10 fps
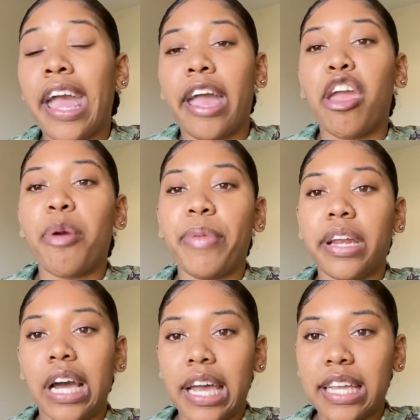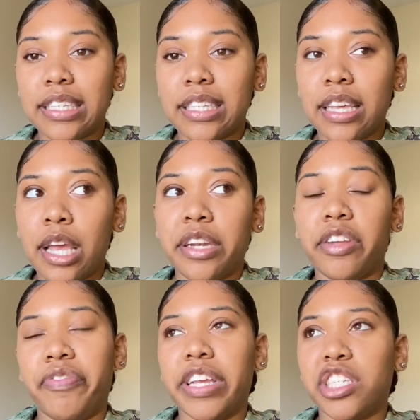Airman Hunt
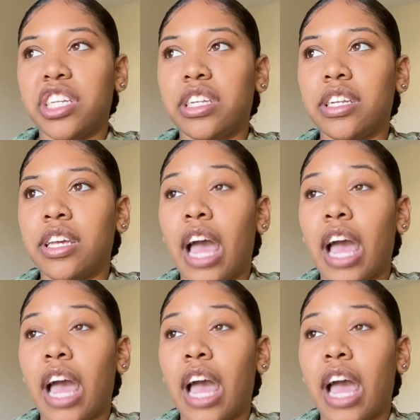Division.